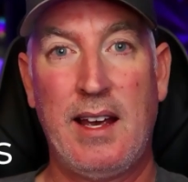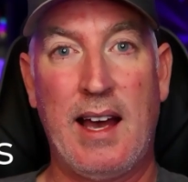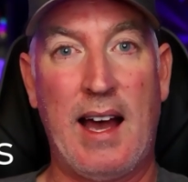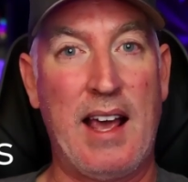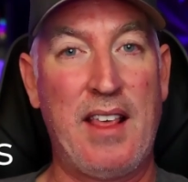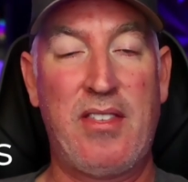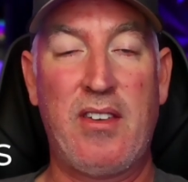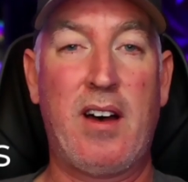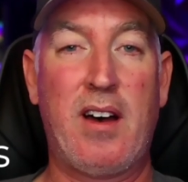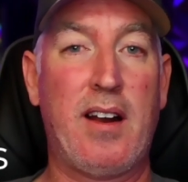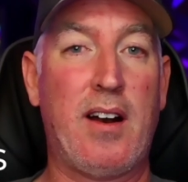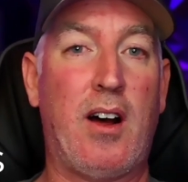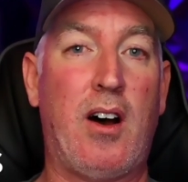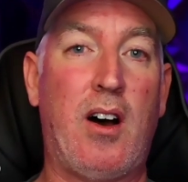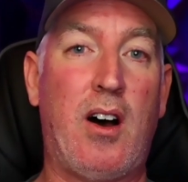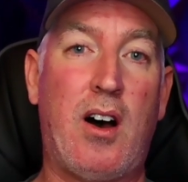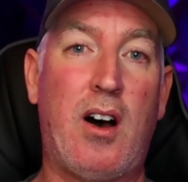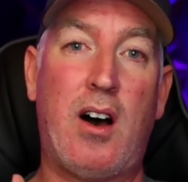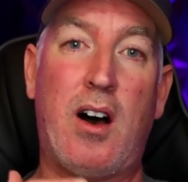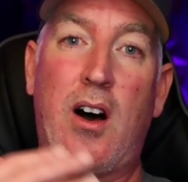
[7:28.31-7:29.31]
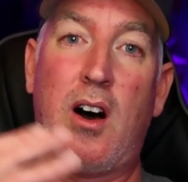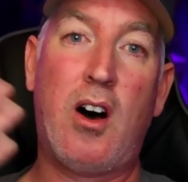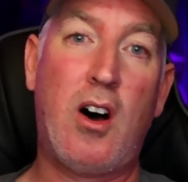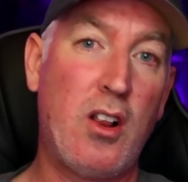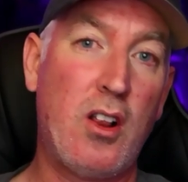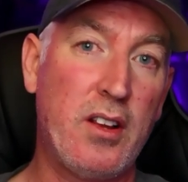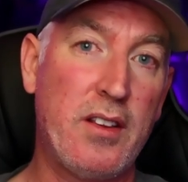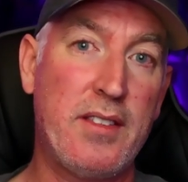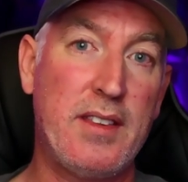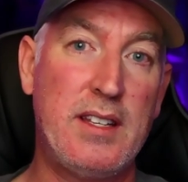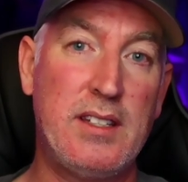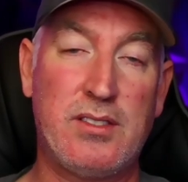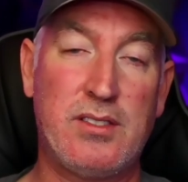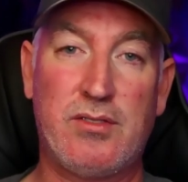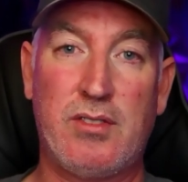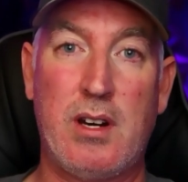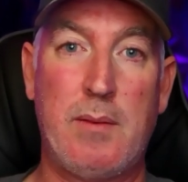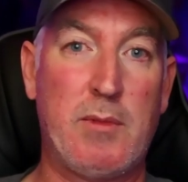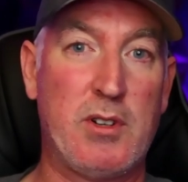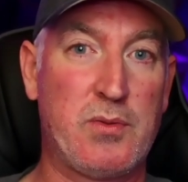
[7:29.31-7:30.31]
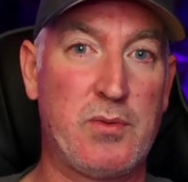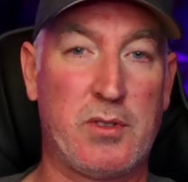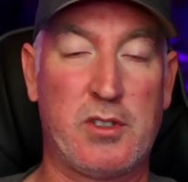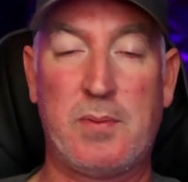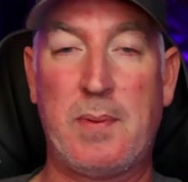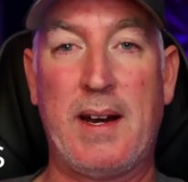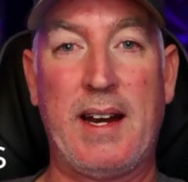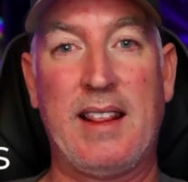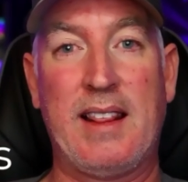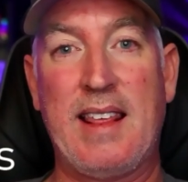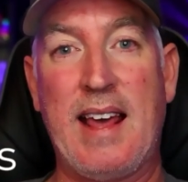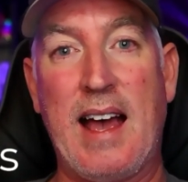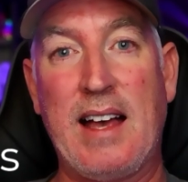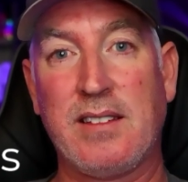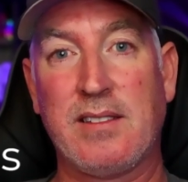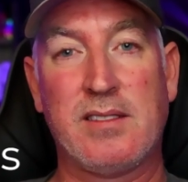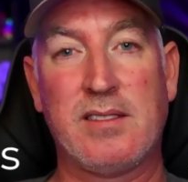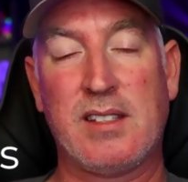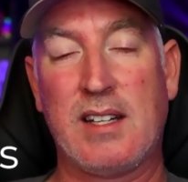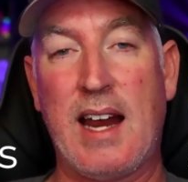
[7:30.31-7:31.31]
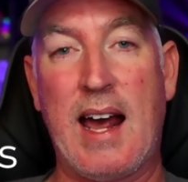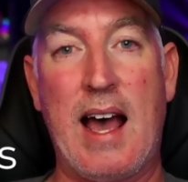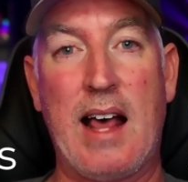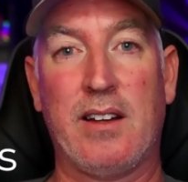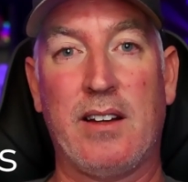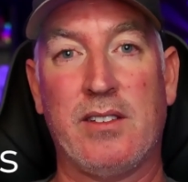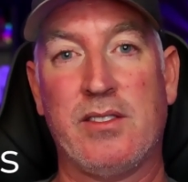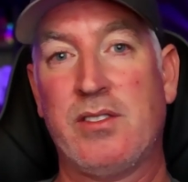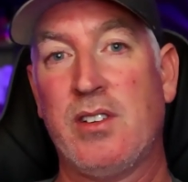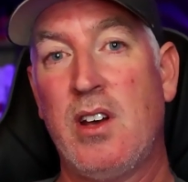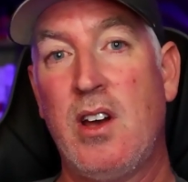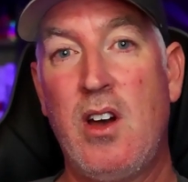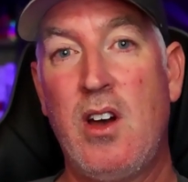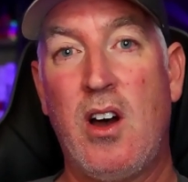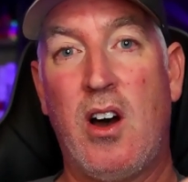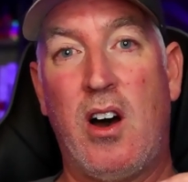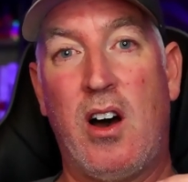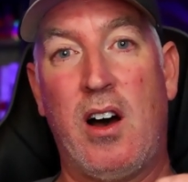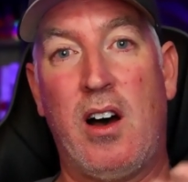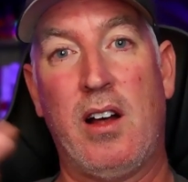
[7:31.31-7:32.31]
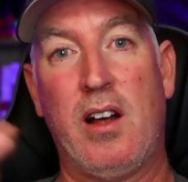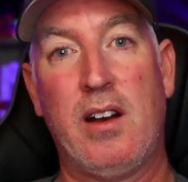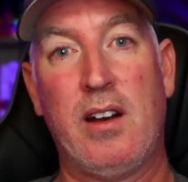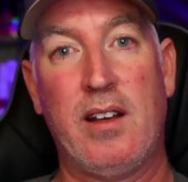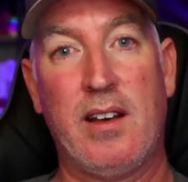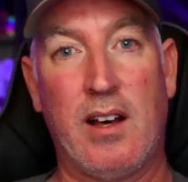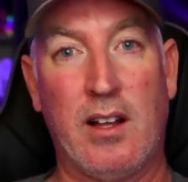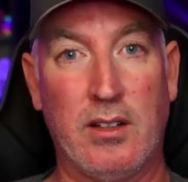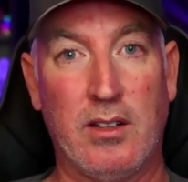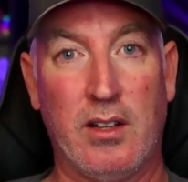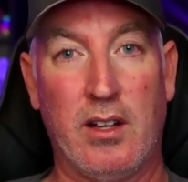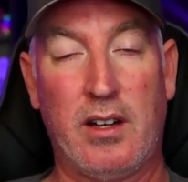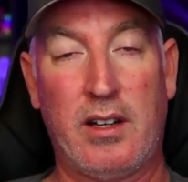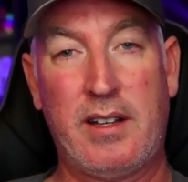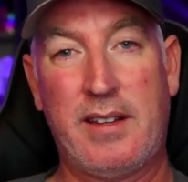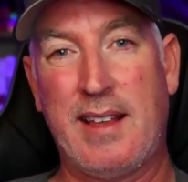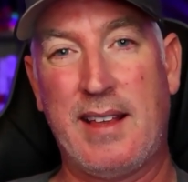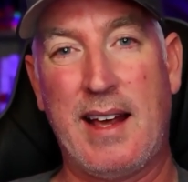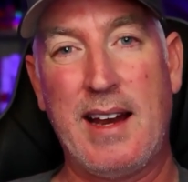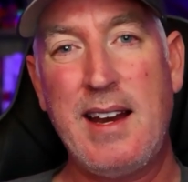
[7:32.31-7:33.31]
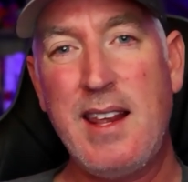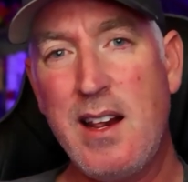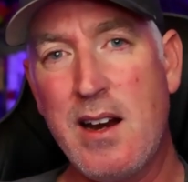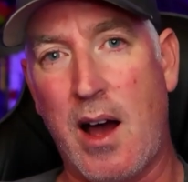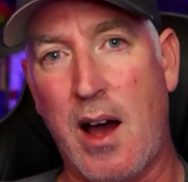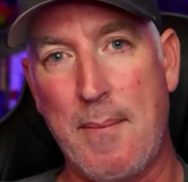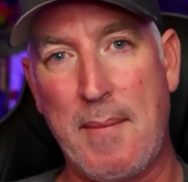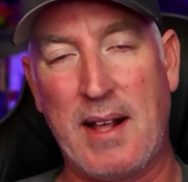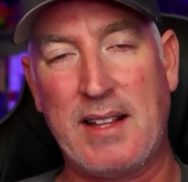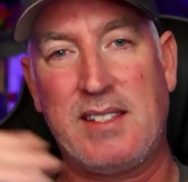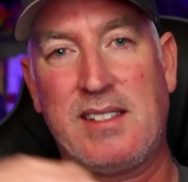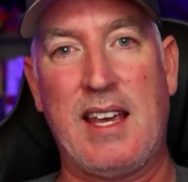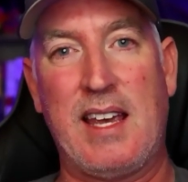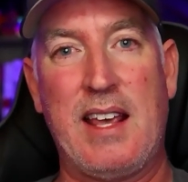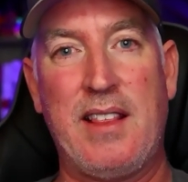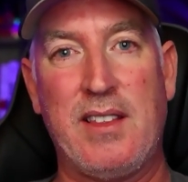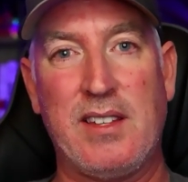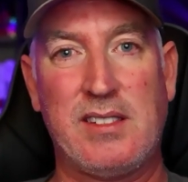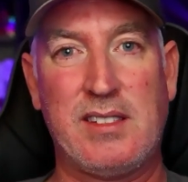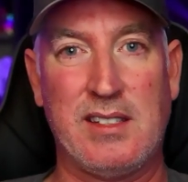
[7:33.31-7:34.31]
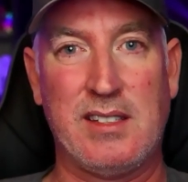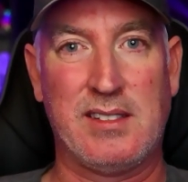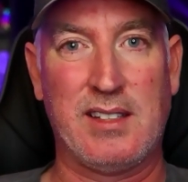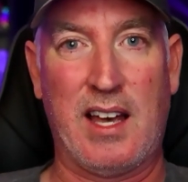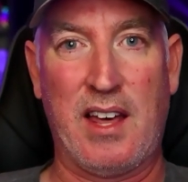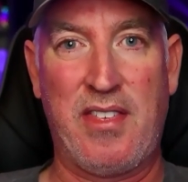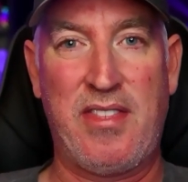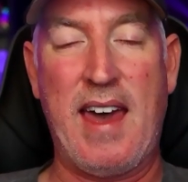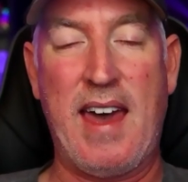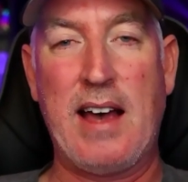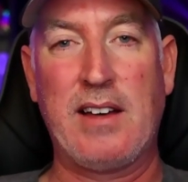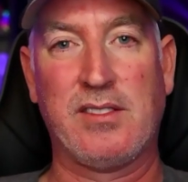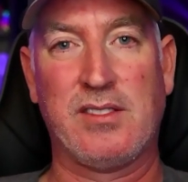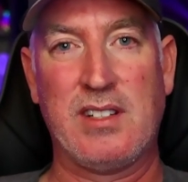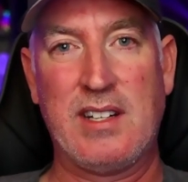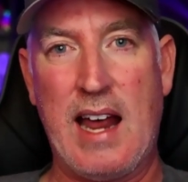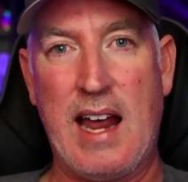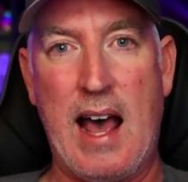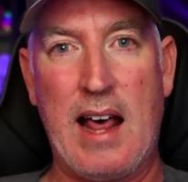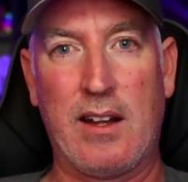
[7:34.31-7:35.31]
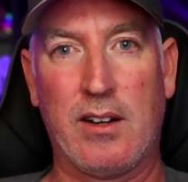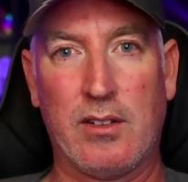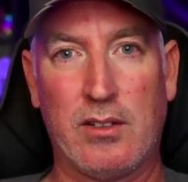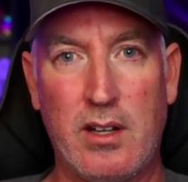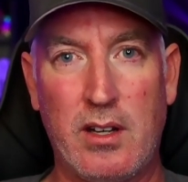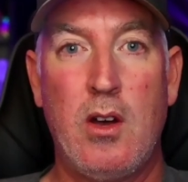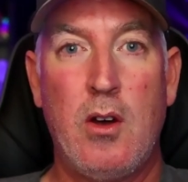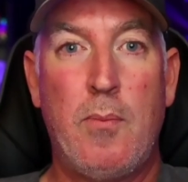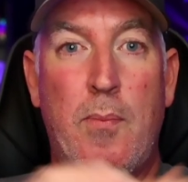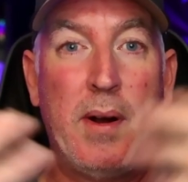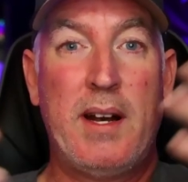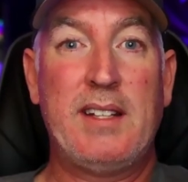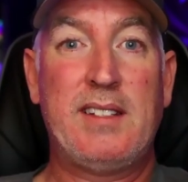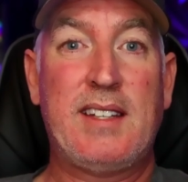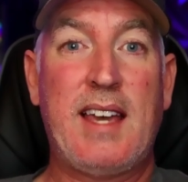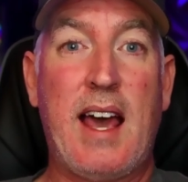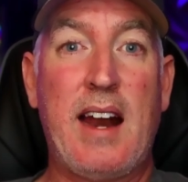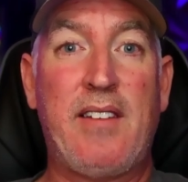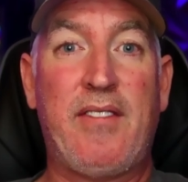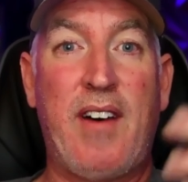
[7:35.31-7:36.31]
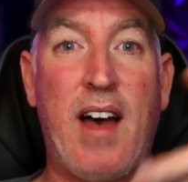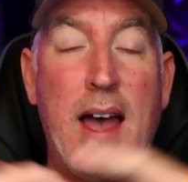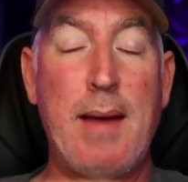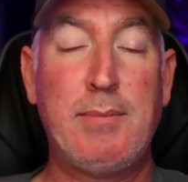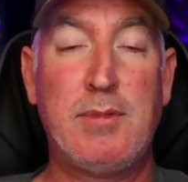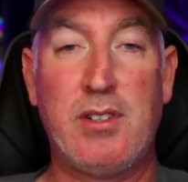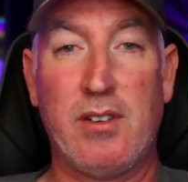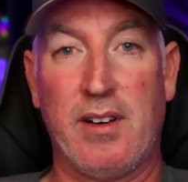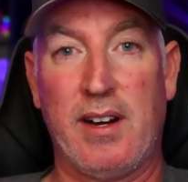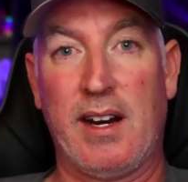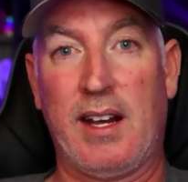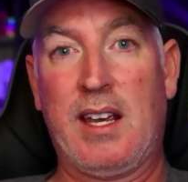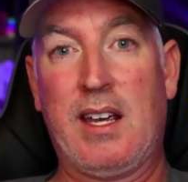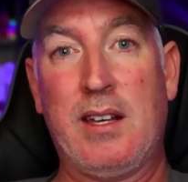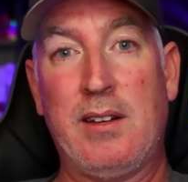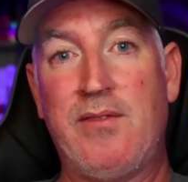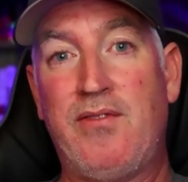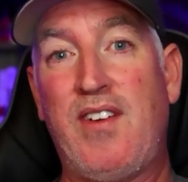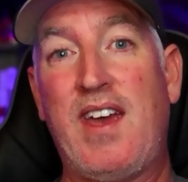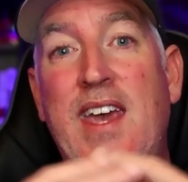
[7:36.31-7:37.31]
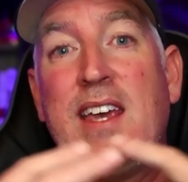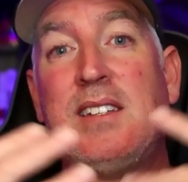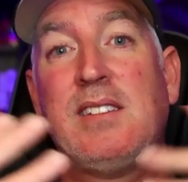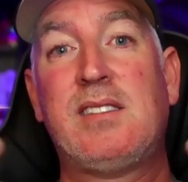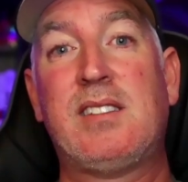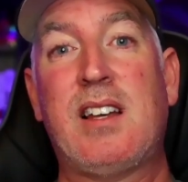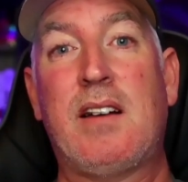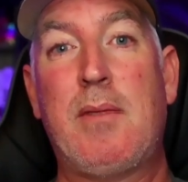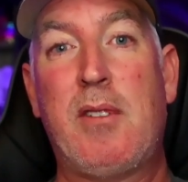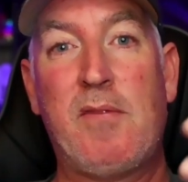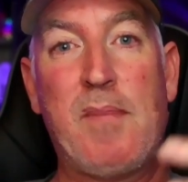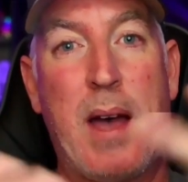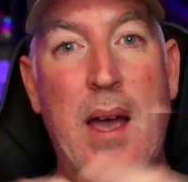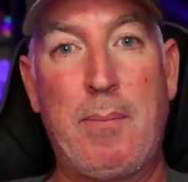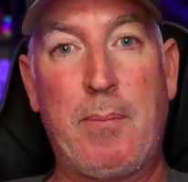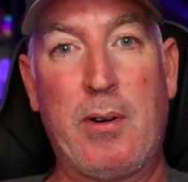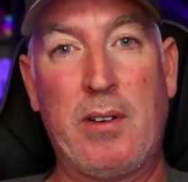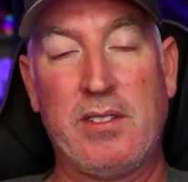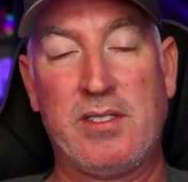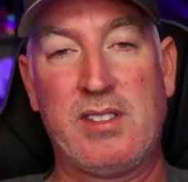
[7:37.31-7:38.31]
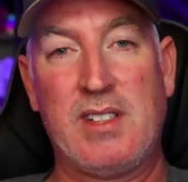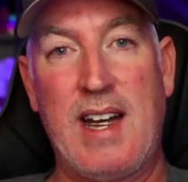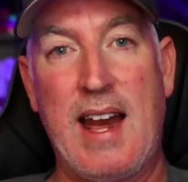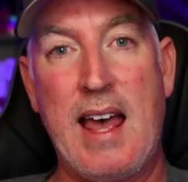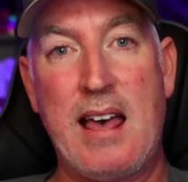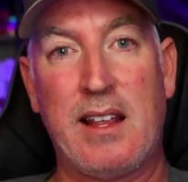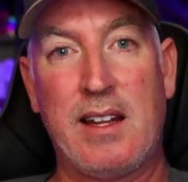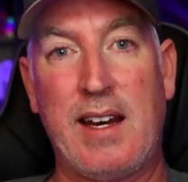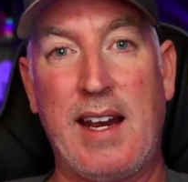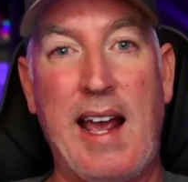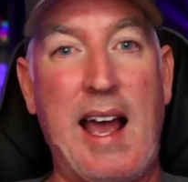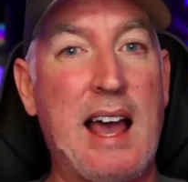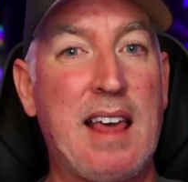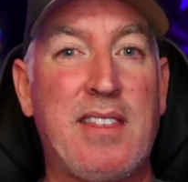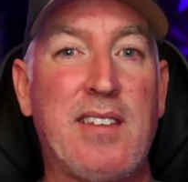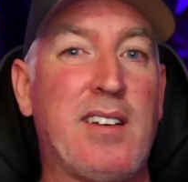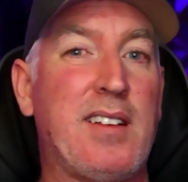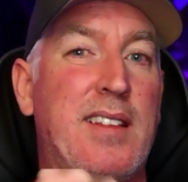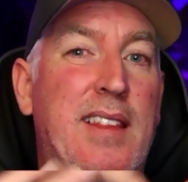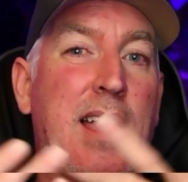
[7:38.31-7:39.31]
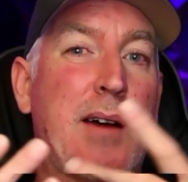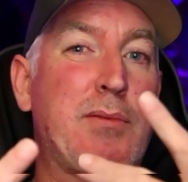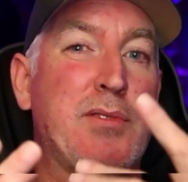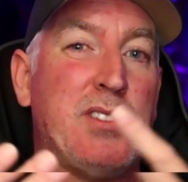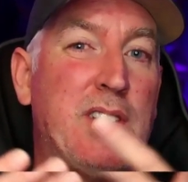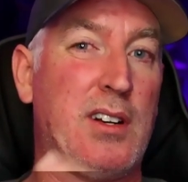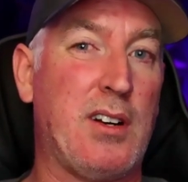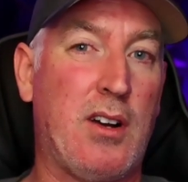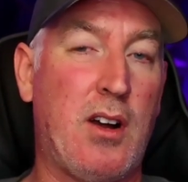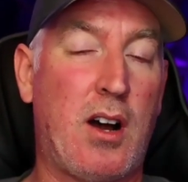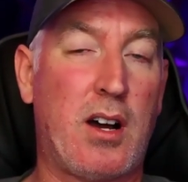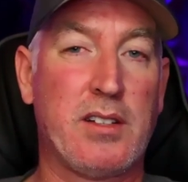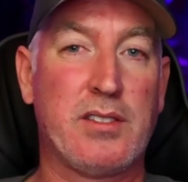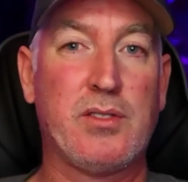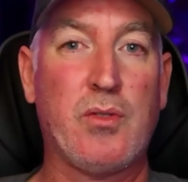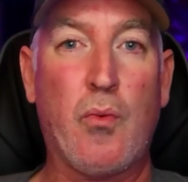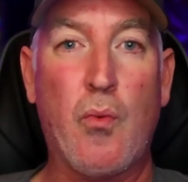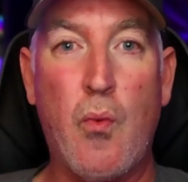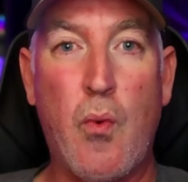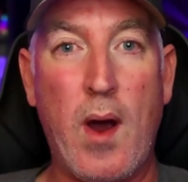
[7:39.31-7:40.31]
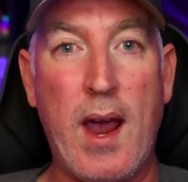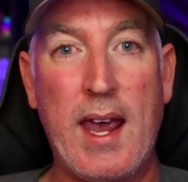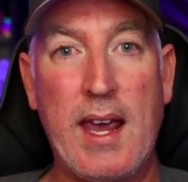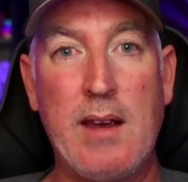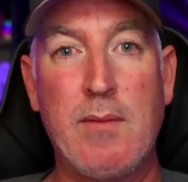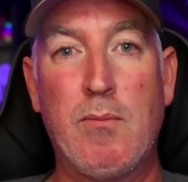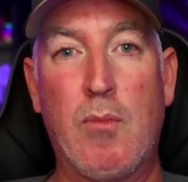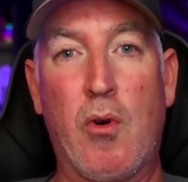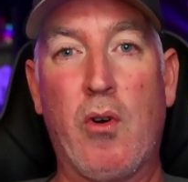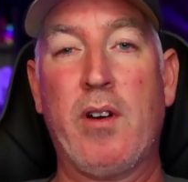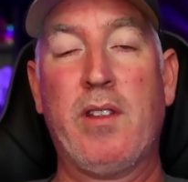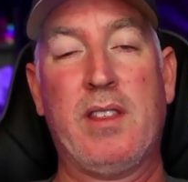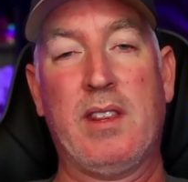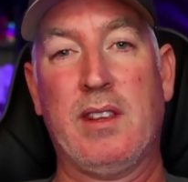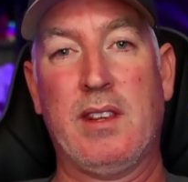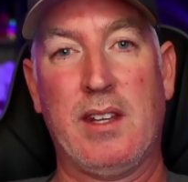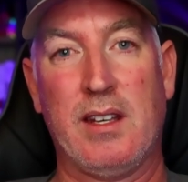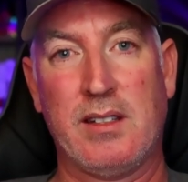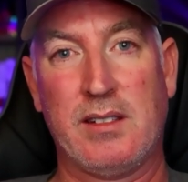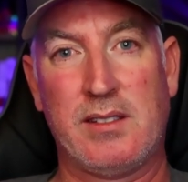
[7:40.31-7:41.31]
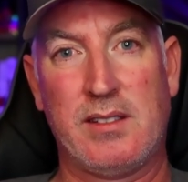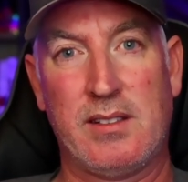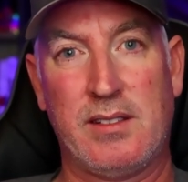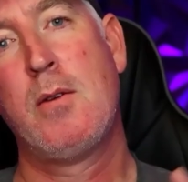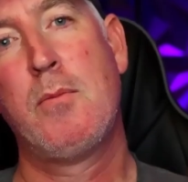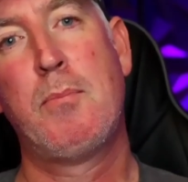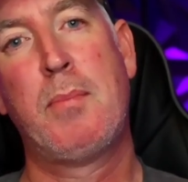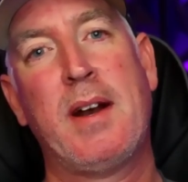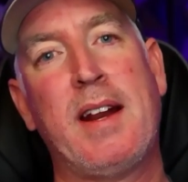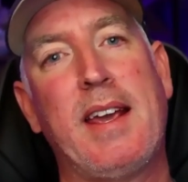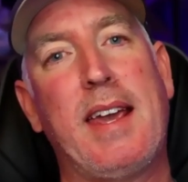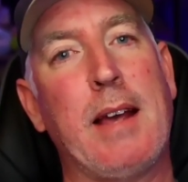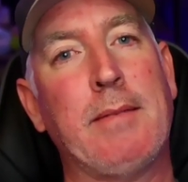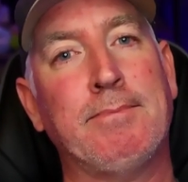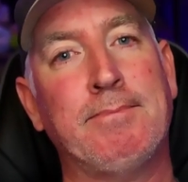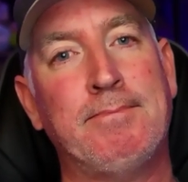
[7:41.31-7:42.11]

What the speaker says: I thought all of these streamers were spending thousands of dollars on a look that, you know, I'm not saying this is $1,000 look, but it's got a vibe to it. It conveys some of my personality. I thought that was going to cost way more than this. But again,